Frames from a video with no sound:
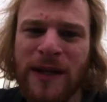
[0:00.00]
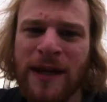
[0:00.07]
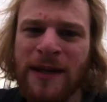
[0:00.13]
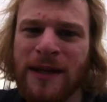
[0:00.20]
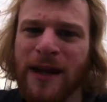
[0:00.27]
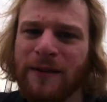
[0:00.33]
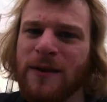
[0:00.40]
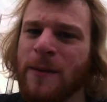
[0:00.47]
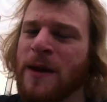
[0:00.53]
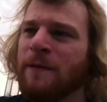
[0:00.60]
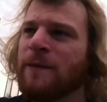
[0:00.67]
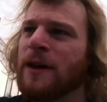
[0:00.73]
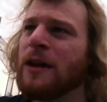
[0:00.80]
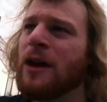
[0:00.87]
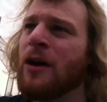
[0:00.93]
That didn't have to be a
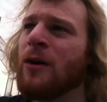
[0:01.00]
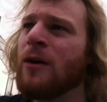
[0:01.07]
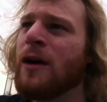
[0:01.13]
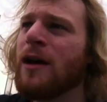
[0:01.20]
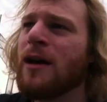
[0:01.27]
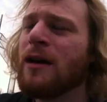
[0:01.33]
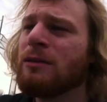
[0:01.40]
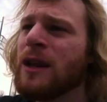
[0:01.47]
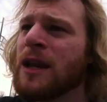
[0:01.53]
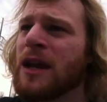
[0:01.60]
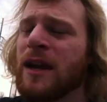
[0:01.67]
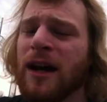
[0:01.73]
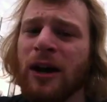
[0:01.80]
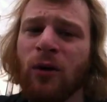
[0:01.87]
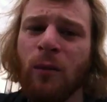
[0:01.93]
video. Then
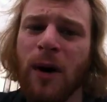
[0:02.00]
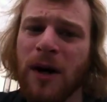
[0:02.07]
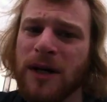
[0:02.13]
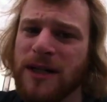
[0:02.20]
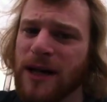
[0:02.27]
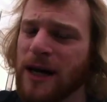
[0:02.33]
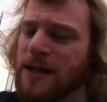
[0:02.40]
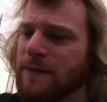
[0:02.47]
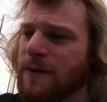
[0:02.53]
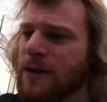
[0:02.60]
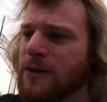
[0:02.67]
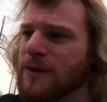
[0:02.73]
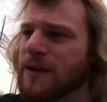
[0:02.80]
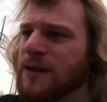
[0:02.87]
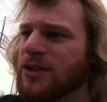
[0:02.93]
again, I don't monetize
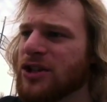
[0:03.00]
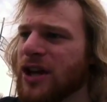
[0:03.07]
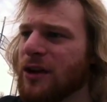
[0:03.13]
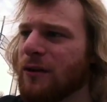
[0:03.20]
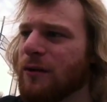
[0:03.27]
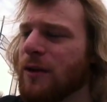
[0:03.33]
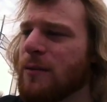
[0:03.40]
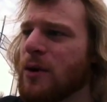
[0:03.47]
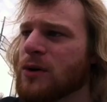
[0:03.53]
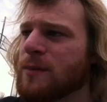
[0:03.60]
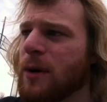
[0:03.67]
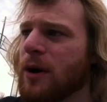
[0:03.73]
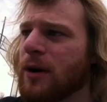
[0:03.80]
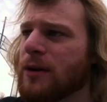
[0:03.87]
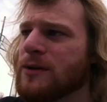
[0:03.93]
videos on this channel for the most
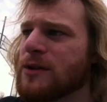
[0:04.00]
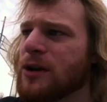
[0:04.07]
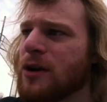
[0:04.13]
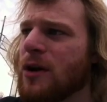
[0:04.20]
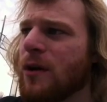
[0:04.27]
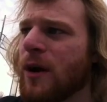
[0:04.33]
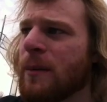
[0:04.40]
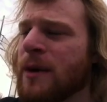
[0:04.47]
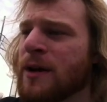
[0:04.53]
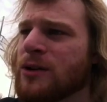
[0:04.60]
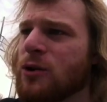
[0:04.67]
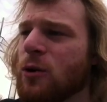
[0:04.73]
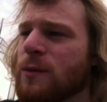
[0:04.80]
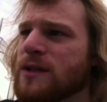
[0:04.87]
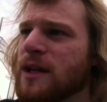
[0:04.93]
part, so I'm
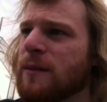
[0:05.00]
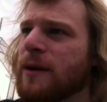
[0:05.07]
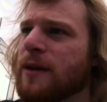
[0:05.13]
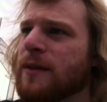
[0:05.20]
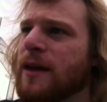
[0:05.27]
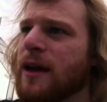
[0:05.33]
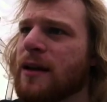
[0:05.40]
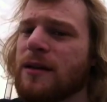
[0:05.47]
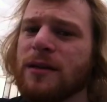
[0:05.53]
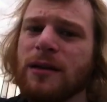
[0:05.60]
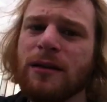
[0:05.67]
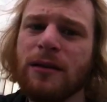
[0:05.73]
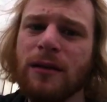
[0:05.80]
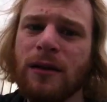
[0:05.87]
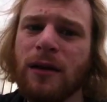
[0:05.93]
not too upset about that.
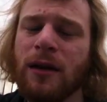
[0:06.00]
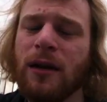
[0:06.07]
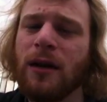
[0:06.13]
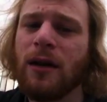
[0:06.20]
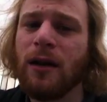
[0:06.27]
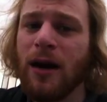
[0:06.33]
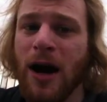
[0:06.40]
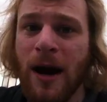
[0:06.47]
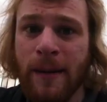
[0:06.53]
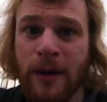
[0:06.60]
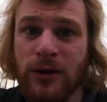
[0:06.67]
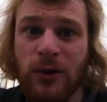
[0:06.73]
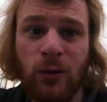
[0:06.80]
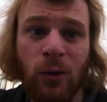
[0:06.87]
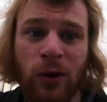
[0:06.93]
I'm
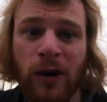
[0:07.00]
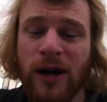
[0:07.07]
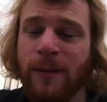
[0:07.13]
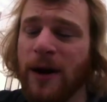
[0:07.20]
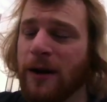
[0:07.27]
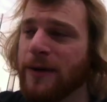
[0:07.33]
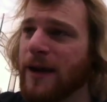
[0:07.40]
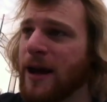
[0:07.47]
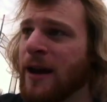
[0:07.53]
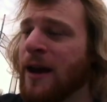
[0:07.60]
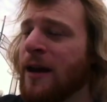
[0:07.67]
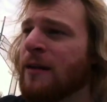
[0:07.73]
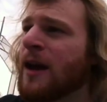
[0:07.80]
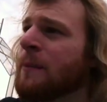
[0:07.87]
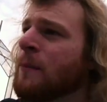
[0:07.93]
not too worried about
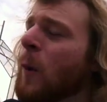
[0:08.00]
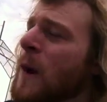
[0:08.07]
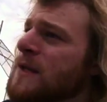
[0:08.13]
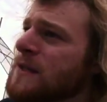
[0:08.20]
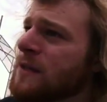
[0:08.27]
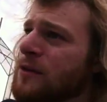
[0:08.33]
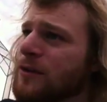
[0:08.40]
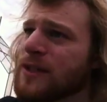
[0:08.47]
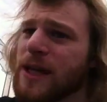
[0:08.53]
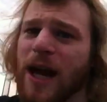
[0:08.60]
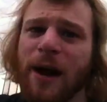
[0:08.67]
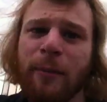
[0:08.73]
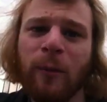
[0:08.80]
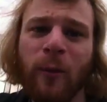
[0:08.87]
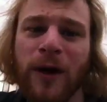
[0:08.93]
that. I'm wasting your
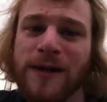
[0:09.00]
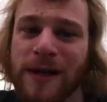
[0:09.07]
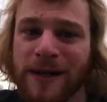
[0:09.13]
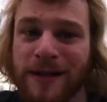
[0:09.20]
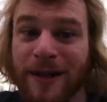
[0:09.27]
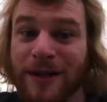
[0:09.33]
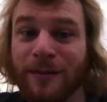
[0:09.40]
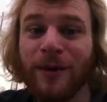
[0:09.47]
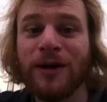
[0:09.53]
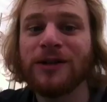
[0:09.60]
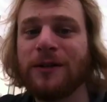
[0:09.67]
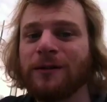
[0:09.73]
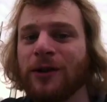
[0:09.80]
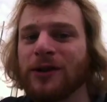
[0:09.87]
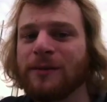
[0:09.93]
time, I'm wasting 6
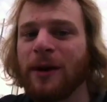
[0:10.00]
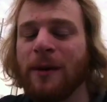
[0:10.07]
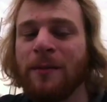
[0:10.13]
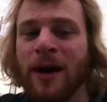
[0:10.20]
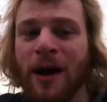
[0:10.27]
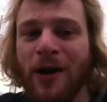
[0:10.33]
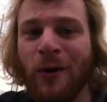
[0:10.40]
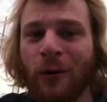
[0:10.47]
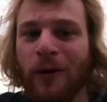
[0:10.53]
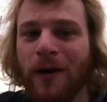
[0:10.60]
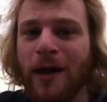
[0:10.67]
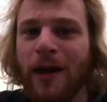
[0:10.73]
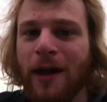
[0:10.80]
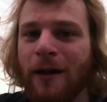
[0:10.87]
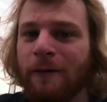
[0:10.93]
minutes of yours, but I'm not
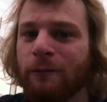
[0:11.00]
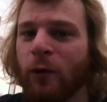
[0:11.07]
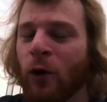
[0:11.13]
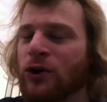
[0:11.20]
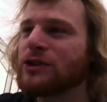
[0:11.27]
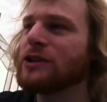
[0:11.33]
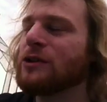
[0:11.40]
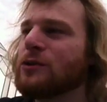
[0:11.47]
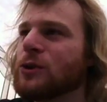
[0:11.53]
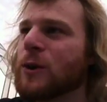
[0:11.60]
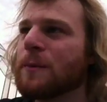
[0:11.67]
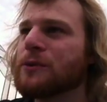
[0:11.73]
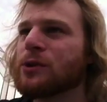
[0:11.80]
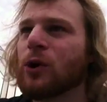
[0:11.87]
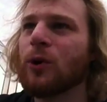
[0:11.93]
forcing you to
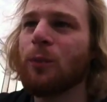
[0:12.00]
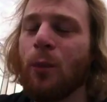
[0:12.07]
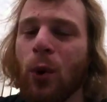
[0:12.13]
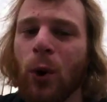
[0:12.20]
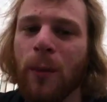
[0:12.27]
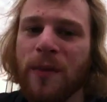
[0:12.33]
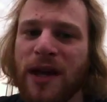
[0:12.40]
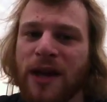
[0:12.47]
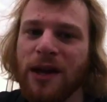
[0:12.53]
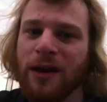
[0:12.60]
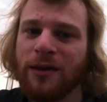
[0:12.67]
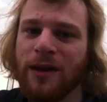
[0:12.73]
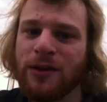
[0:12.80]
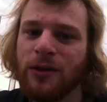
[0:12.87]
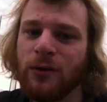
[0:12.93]
absorb more
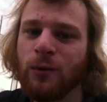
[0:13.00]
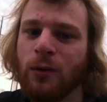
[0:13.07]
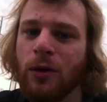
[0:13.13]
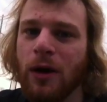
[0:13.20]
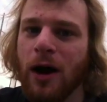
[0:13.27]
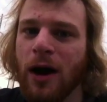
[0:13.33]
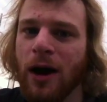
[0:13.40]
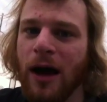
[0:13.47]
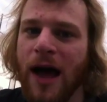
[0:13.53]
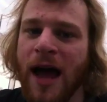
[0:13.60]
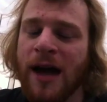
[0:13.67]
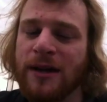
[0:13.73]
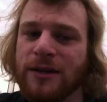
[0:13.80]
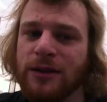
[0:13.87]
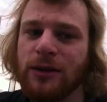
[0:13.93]
media than you
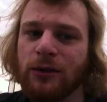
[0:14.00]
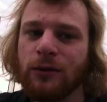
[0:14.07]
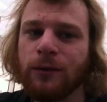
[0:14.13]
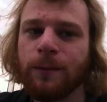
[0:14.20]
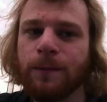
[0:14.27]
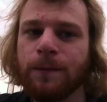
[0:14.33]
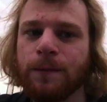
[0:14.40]
asked to.